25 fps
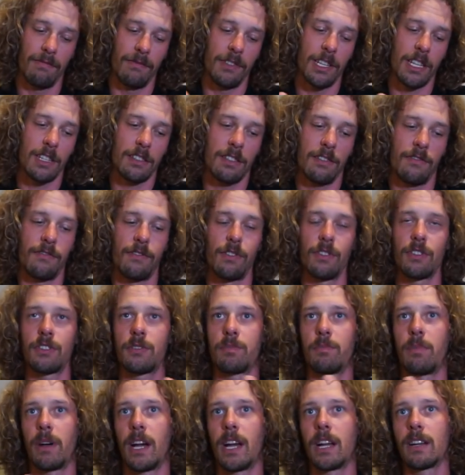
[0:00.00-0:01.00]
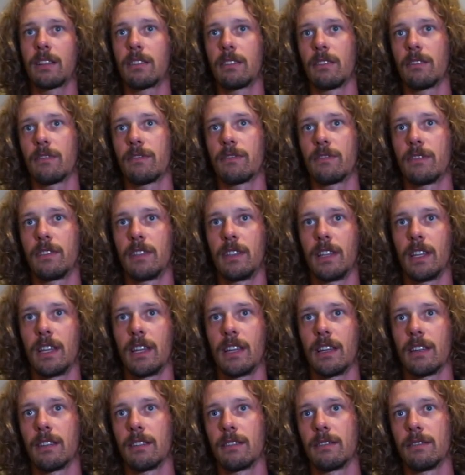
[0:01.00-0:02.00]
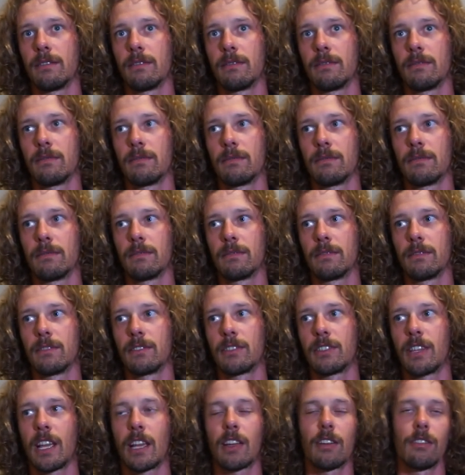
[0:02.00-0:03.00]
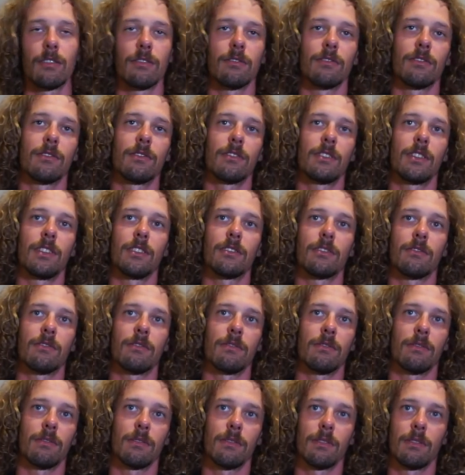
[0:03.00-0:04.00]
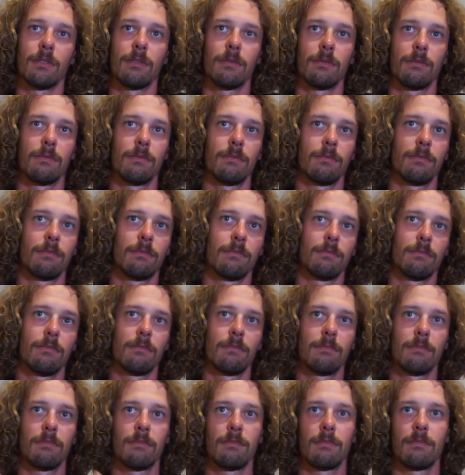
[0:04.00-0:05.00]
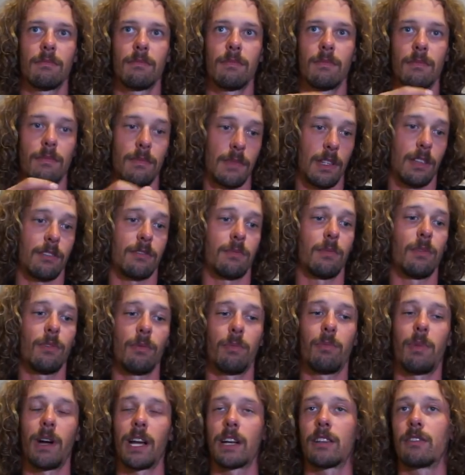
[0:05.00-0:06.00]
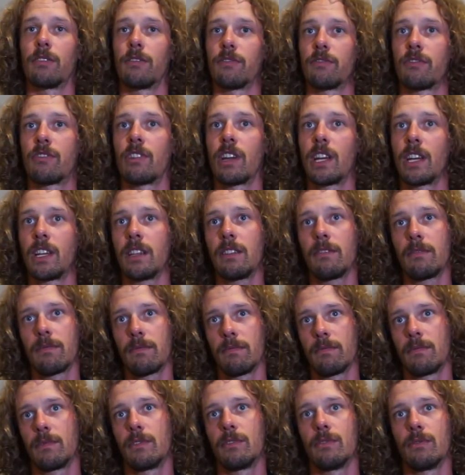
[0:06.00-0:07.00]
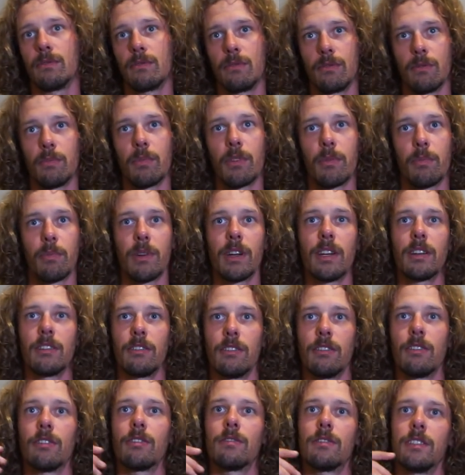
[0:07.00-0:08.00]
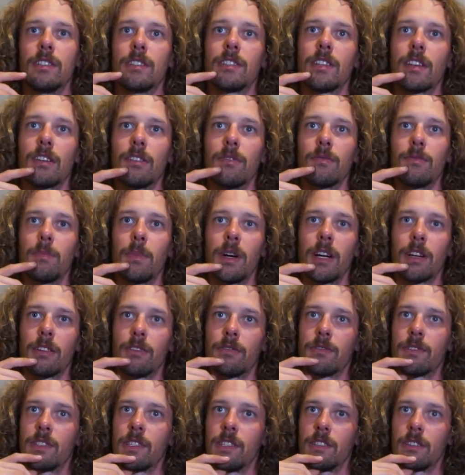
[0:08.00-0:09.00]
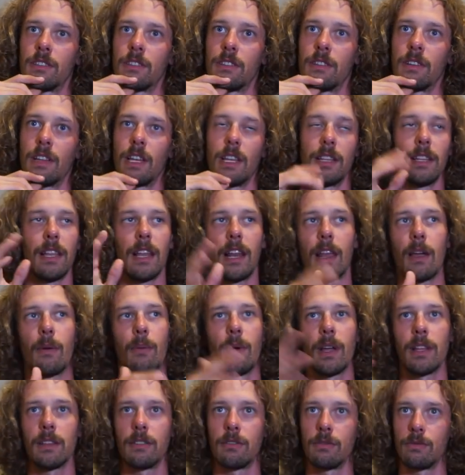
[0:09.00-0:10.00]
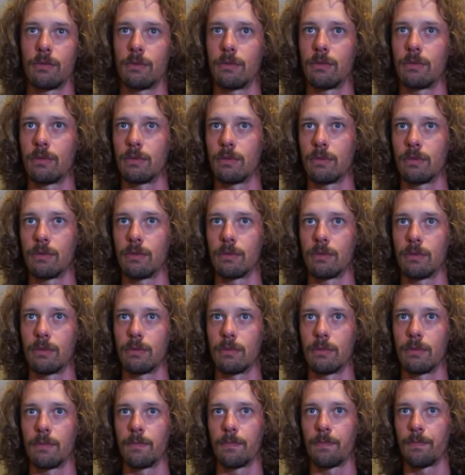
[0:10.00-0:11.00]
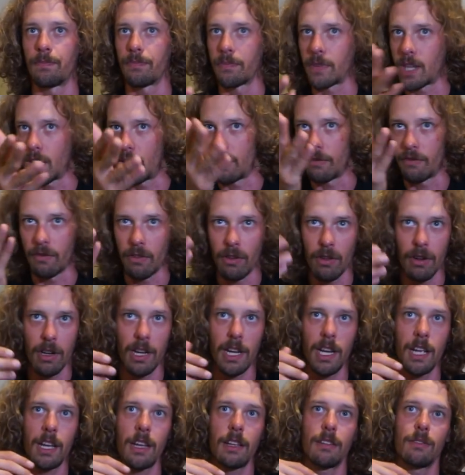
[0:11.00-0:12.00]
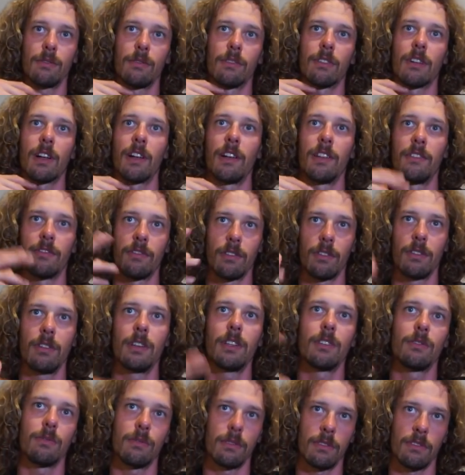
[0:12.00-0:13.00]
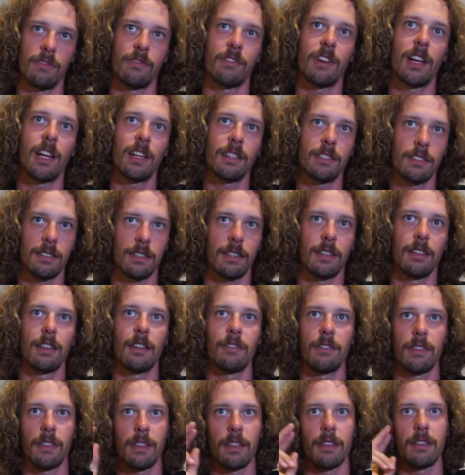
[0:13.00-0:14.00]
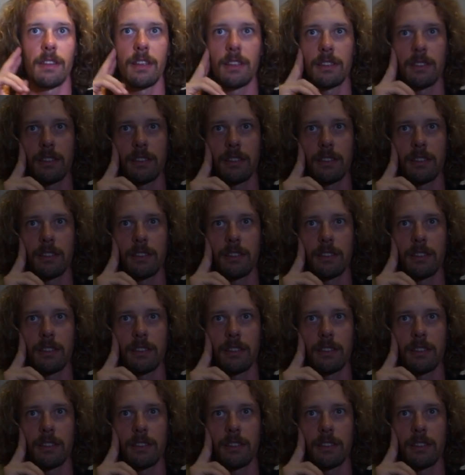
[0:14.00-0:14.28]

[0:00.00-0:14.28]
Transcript: just the first part of the second season. Mm. A small part of training to prepare, you know, the second part of season. And then I went to California, to California, to the France and everything